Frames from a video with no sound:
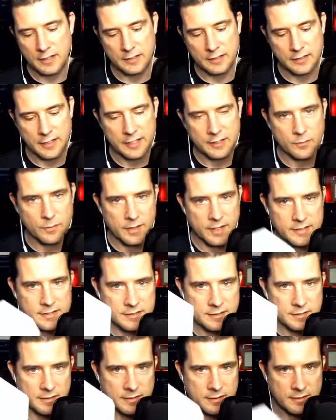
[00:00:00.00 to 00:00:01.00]

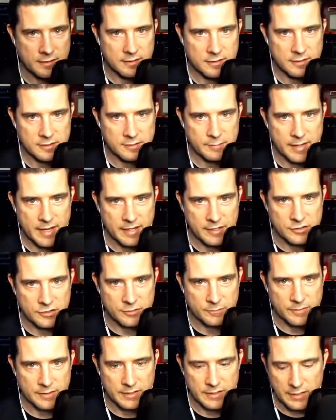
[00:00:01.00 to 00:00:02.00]
Likewise, this back
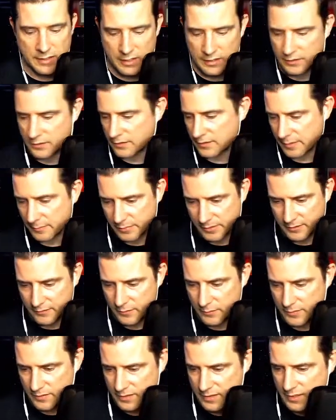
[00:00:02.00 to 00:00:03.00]
should be colored. I believe
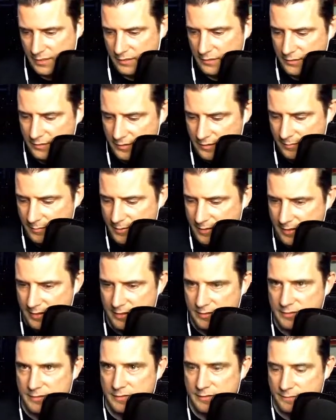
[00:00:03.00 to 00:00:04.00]
it was colored in the
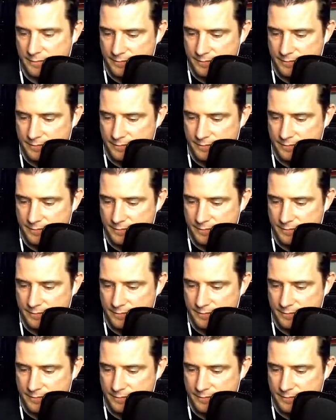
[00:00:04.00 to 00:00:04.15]
past.